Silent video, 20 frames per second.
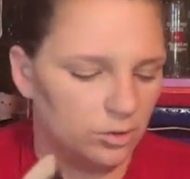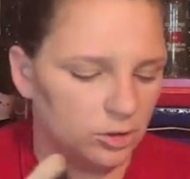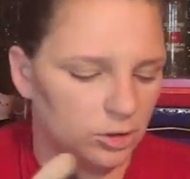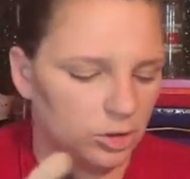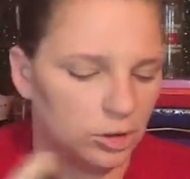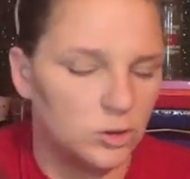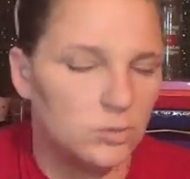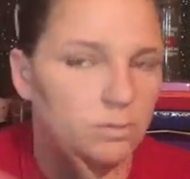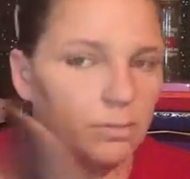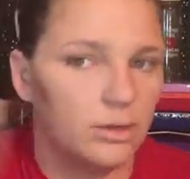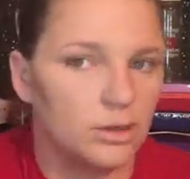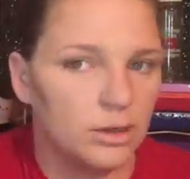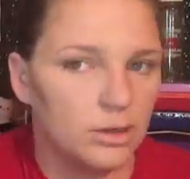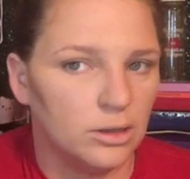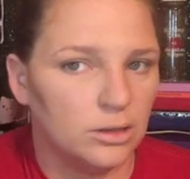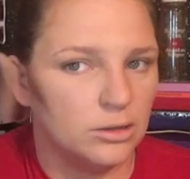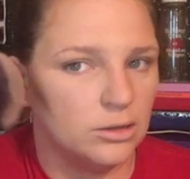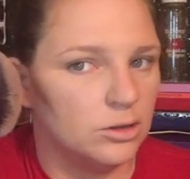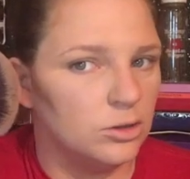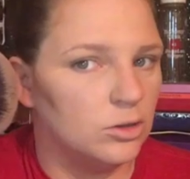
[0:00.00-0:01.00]
Just
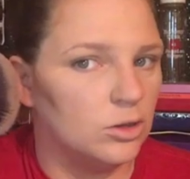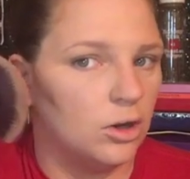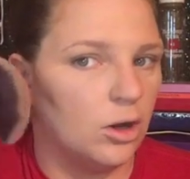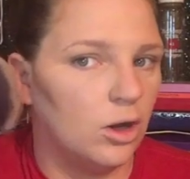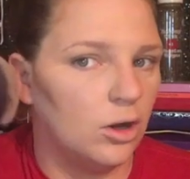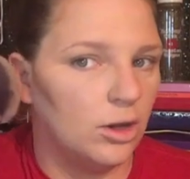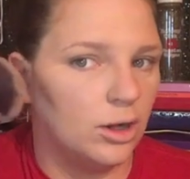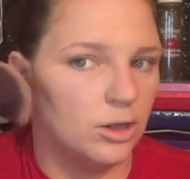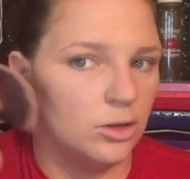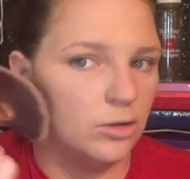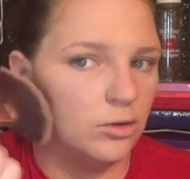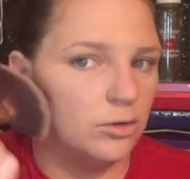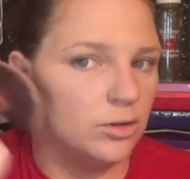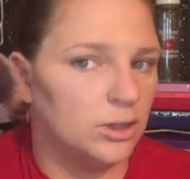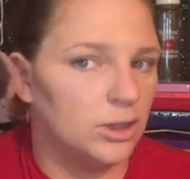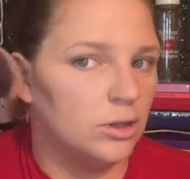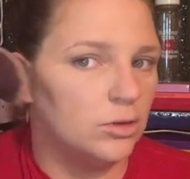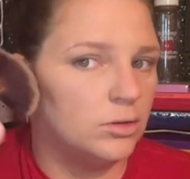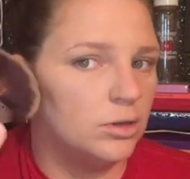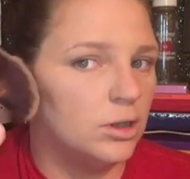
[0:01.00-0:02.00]
because, you know, all you gotta do is
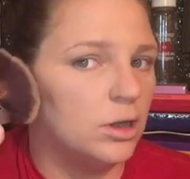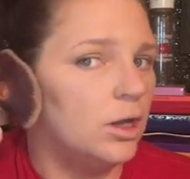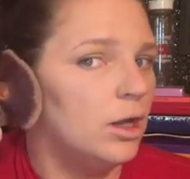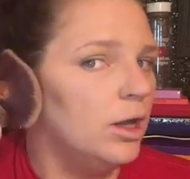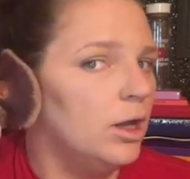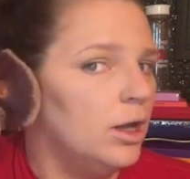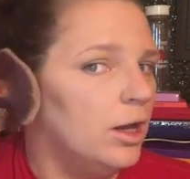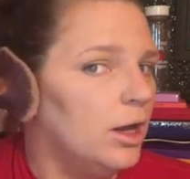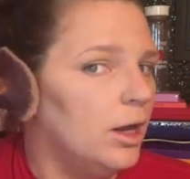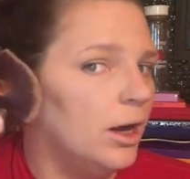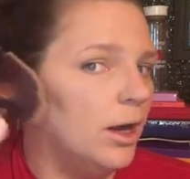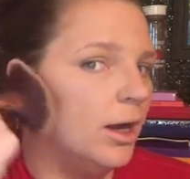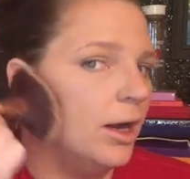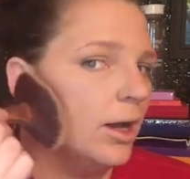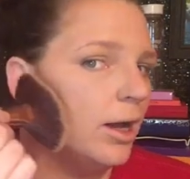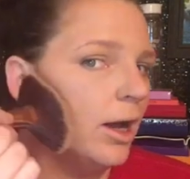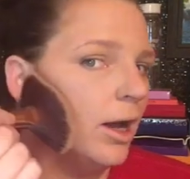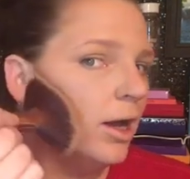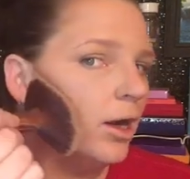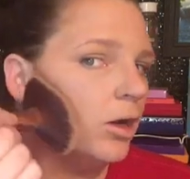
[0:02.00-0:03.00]
tilt it and it
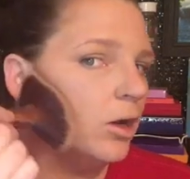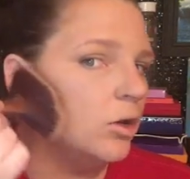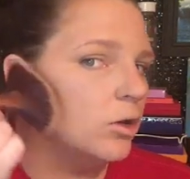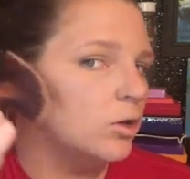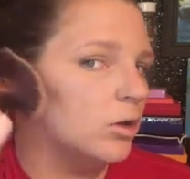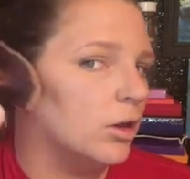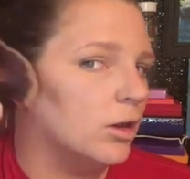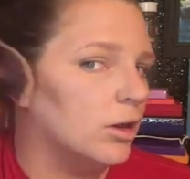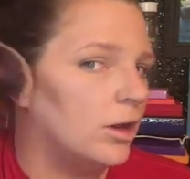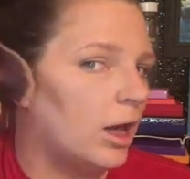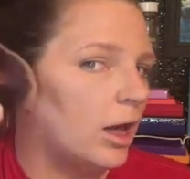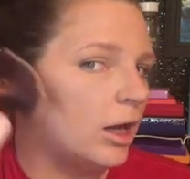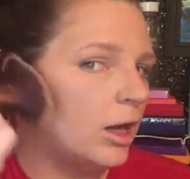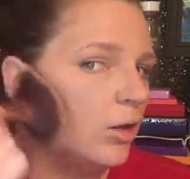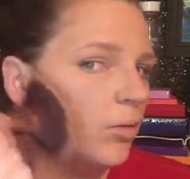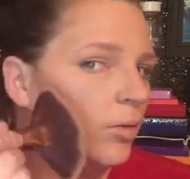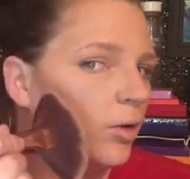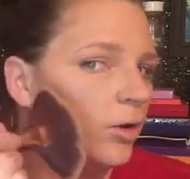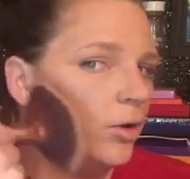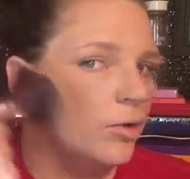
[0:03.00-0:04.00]
kind of goes exactly
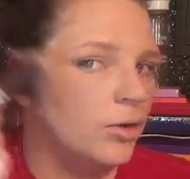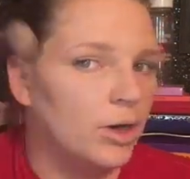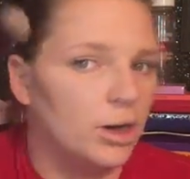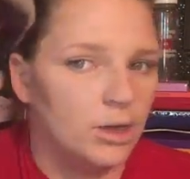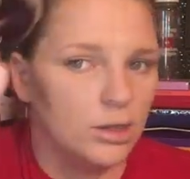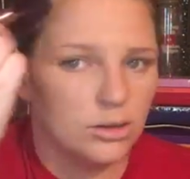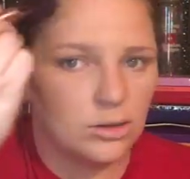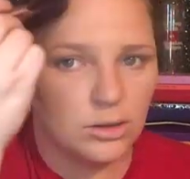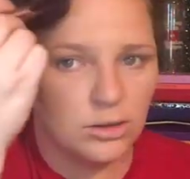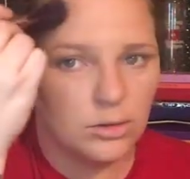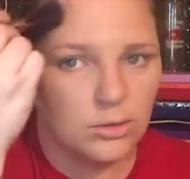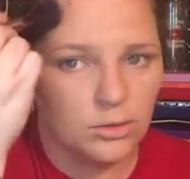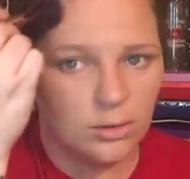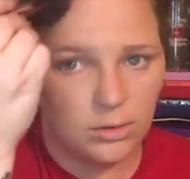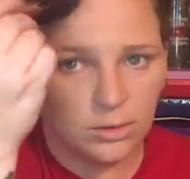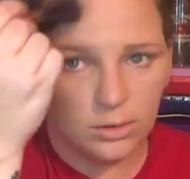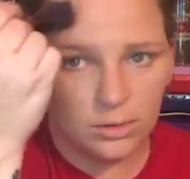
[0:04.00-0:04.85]
where you need it to.